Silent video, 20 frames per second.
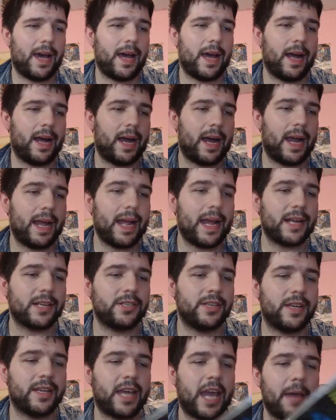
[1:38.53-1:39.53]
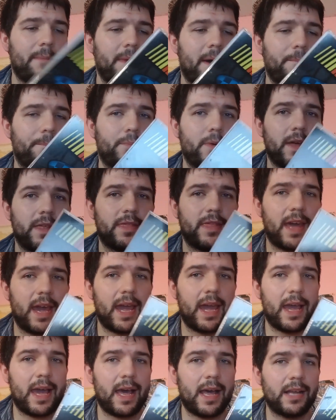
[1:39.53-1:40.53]
I actually came up with
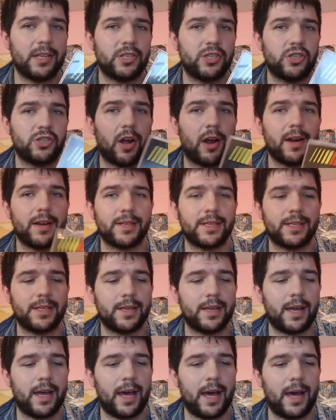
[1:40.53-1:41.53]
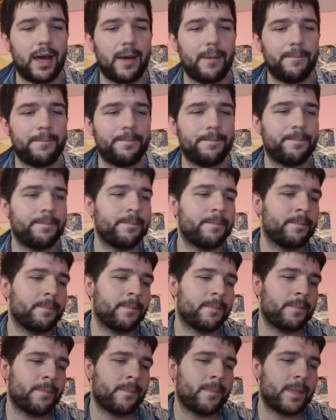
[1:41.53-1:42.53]
a start.
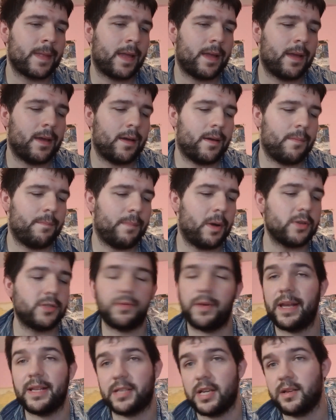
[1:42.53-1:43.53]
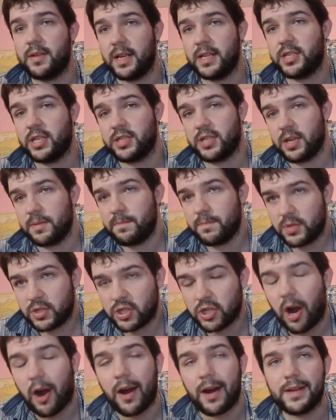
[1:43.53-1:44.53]
Mostly, it's just a
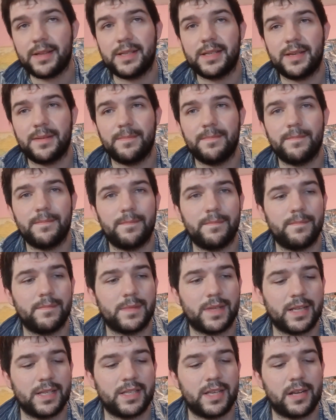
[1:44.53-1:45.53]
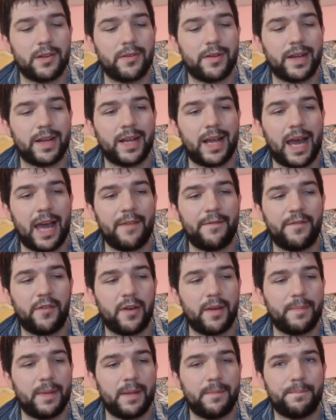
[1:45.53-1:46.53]
start, considering I've
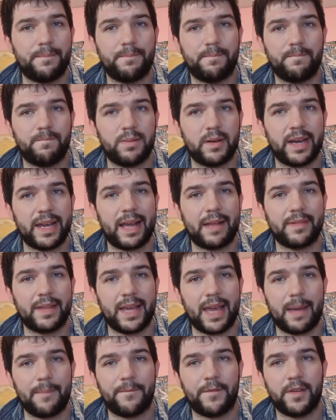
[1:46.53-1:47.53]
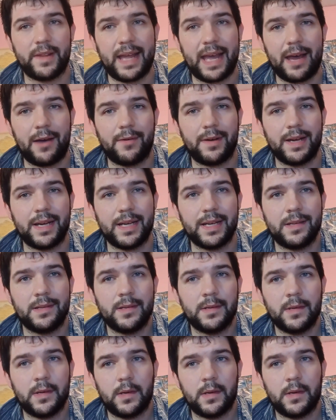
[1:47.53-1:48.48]
only been playing out the game for now